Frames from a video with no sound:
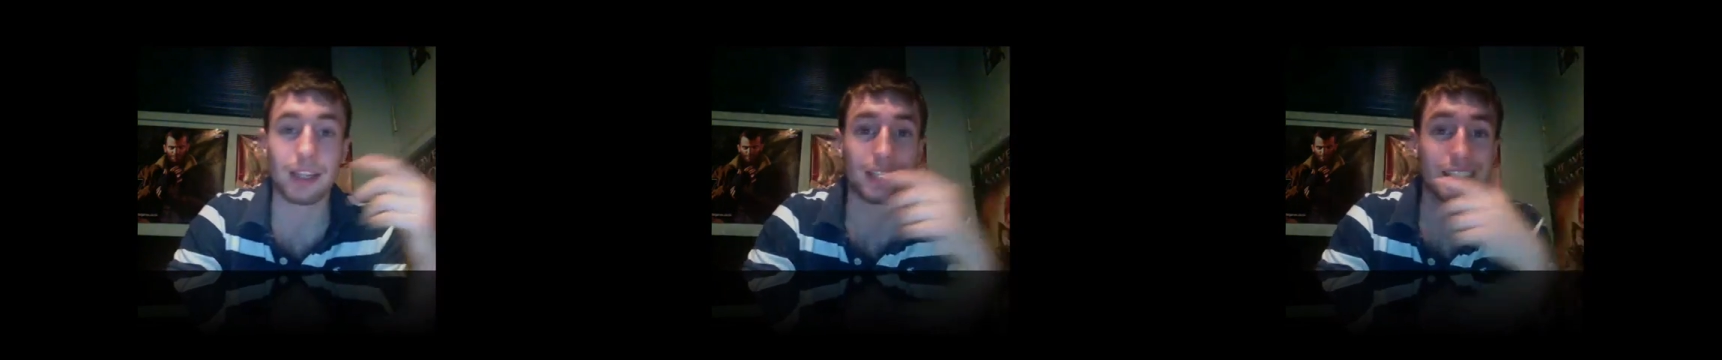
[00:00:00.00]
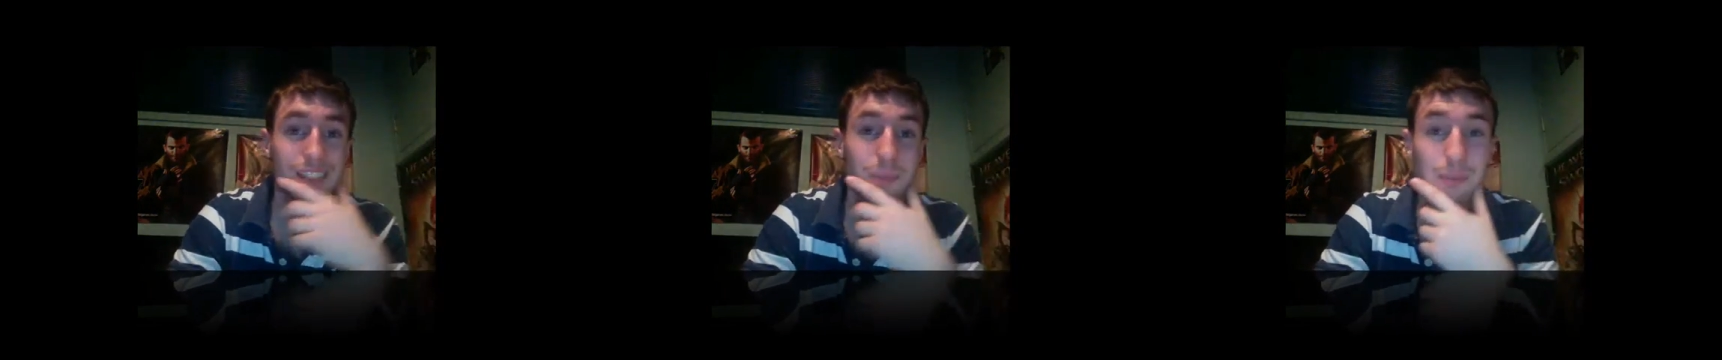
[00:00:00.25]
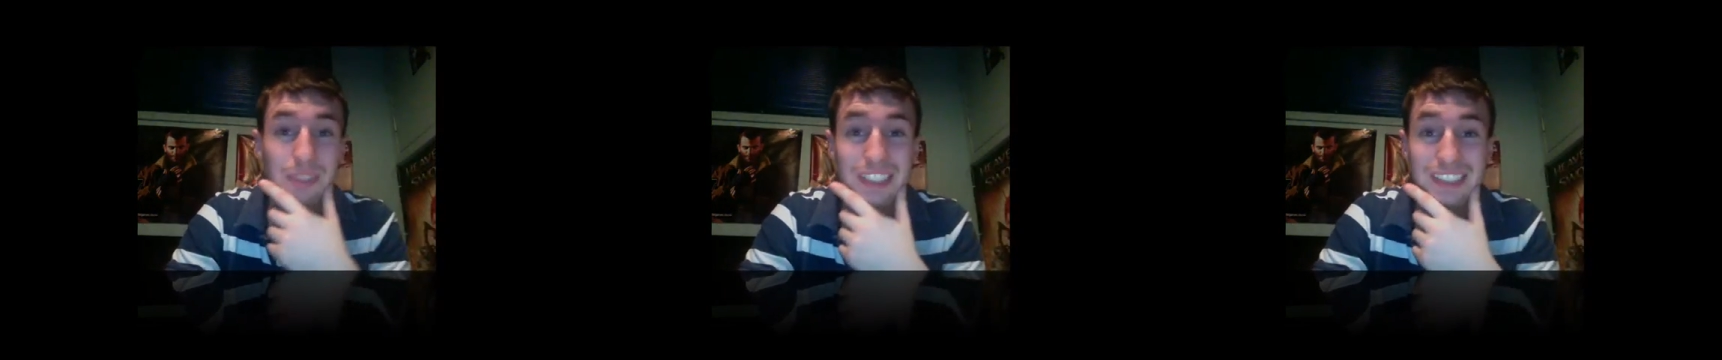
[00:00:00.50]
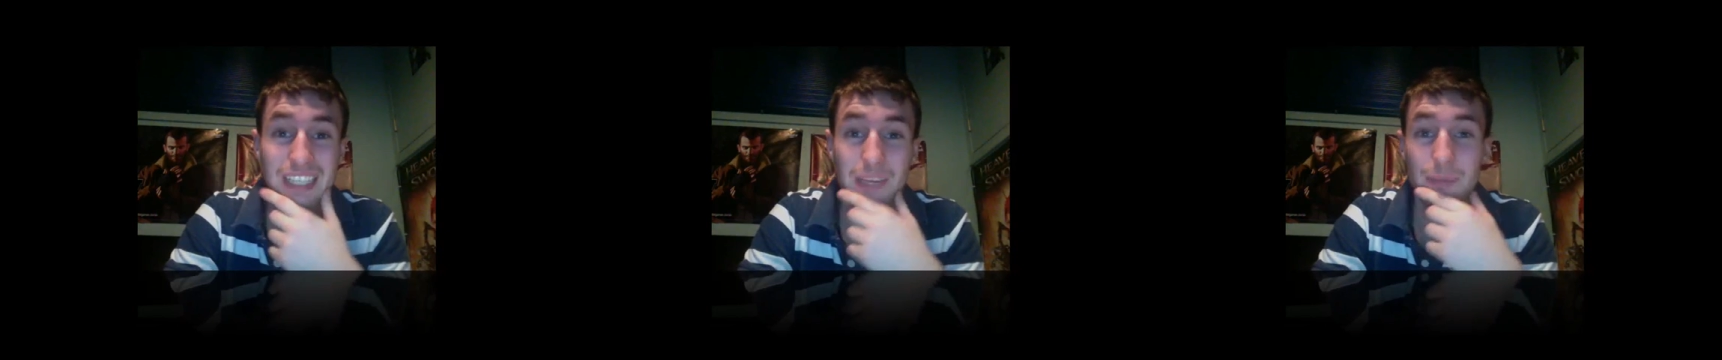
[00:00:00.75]
Could someone
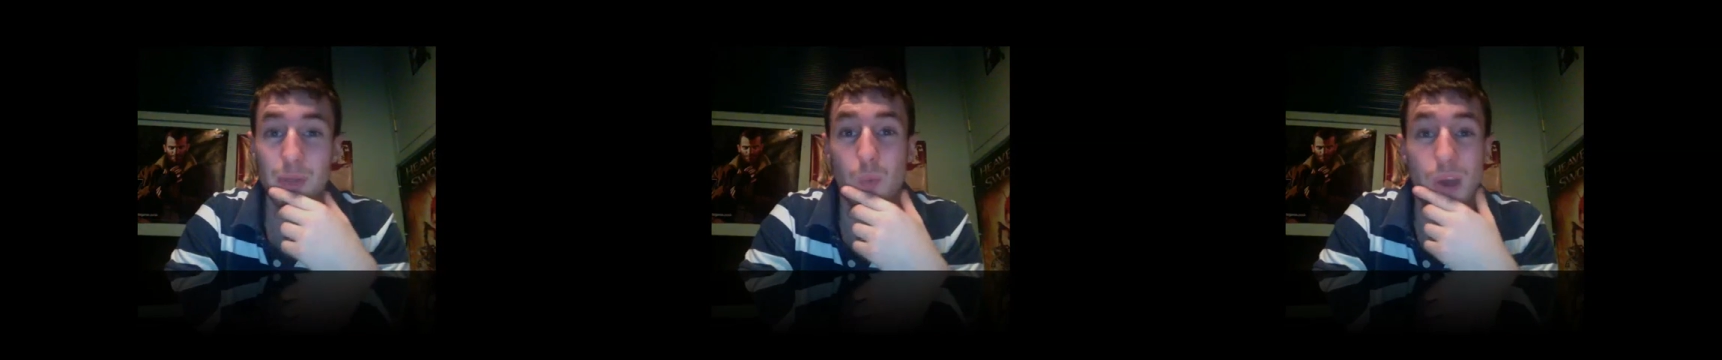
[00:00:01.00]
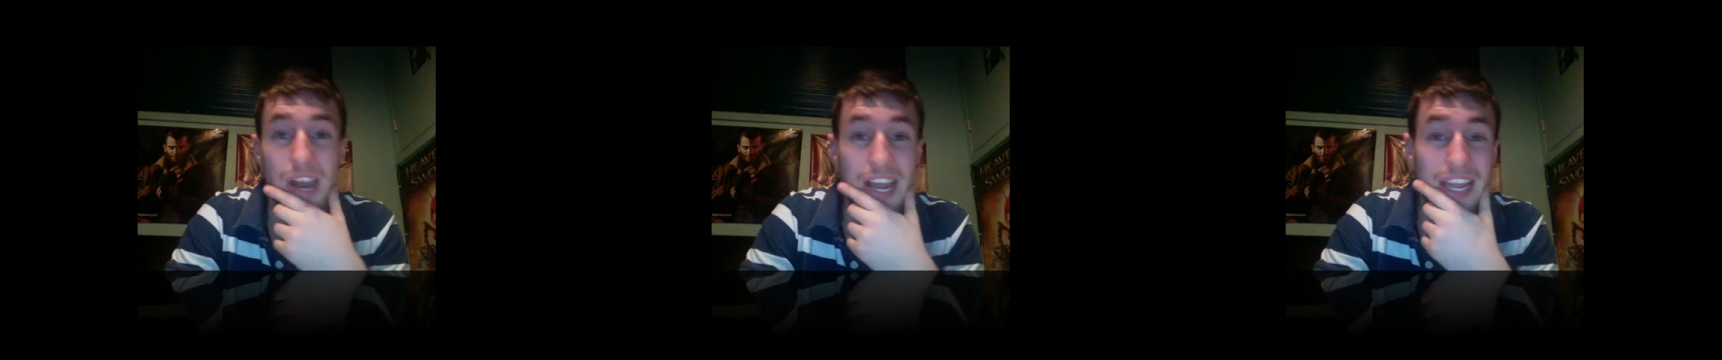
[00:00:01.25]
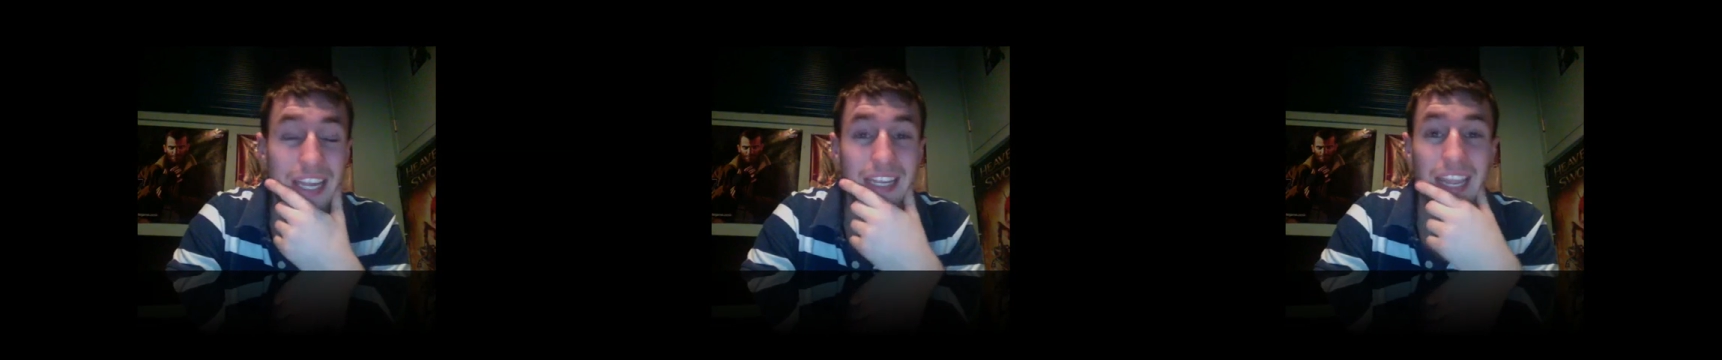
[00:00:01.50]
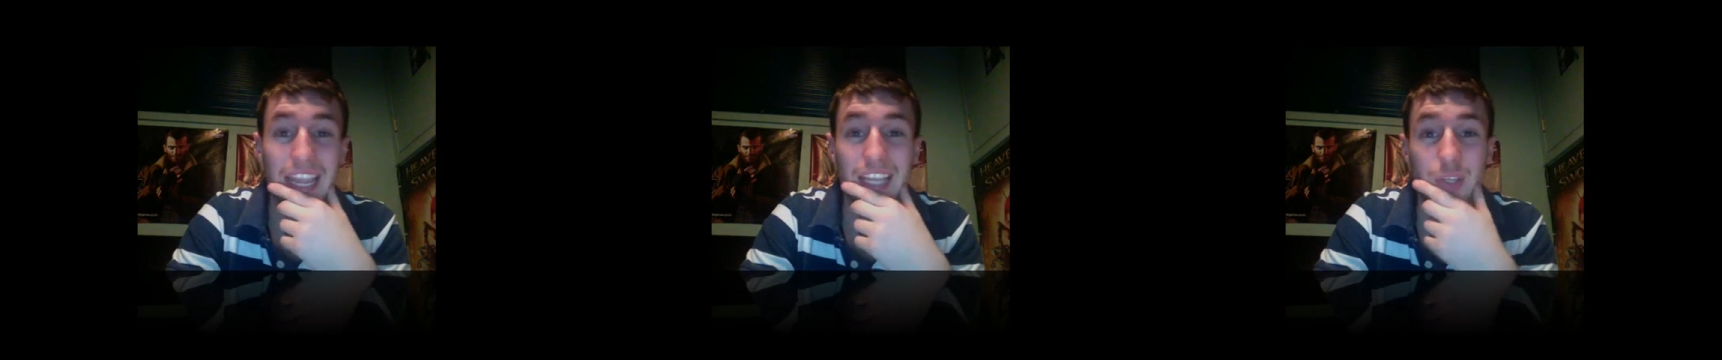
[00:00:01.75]
please tell me why
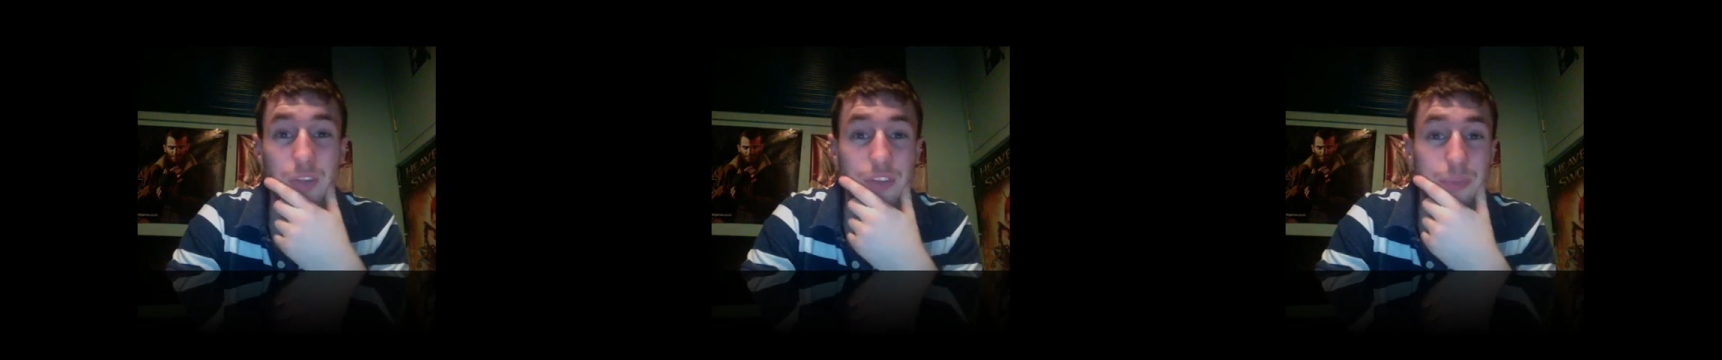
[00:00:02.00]
Halo